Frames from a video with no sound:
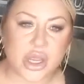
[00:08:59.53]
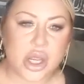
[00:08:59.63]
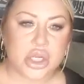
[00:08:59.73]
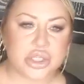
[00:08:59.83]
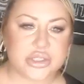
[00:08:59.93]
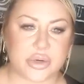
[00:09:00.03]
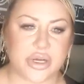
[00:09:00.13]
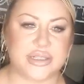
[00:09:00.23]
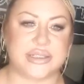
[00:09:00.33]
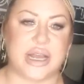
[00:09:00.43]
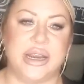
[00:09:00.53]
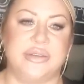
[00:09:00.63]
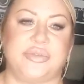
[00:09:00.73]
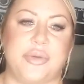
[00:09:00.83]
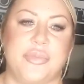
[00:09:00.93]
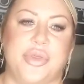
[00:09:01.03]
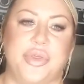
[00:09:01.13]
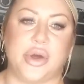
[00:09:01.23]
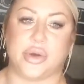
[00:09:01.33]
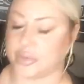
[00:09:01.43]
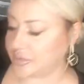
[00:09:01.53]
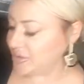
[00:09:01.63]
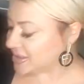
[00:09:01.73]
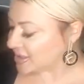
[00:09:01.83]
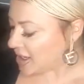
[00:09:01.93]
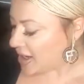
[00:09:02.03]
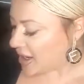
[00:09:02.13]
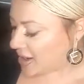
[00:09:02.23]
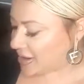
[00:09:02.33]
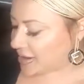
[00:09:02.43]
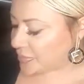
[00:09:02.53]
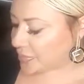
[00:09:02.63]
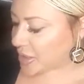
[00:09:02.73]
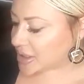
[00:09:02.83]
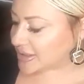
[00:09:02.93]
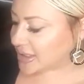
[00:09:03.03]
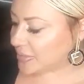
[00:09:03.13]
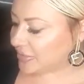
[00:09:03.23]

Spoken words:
So aside from those, some of the